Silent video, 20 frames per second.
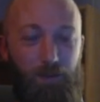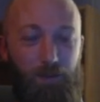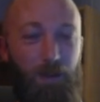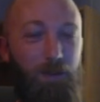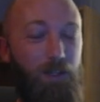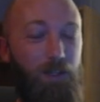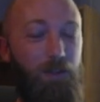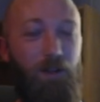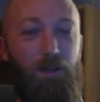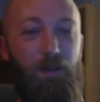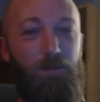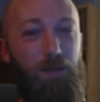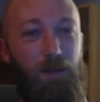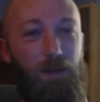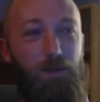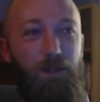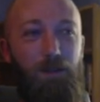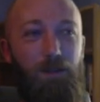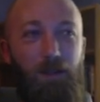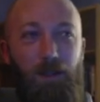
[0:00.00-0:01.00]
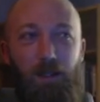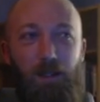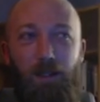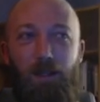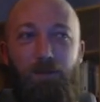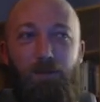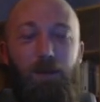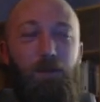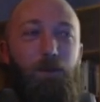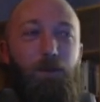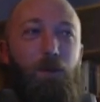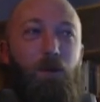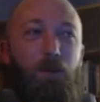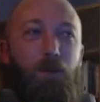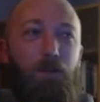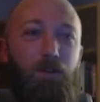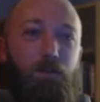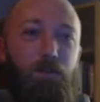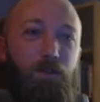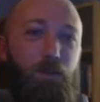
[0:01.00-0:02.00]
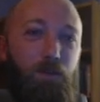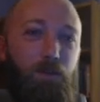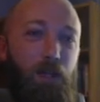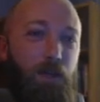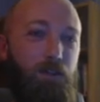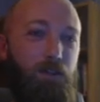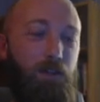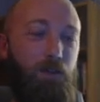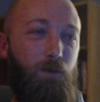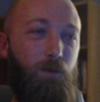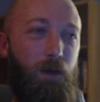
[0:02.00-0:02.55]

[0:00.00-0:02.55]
Maybe he couldn't. Maybe maybe part of the blessing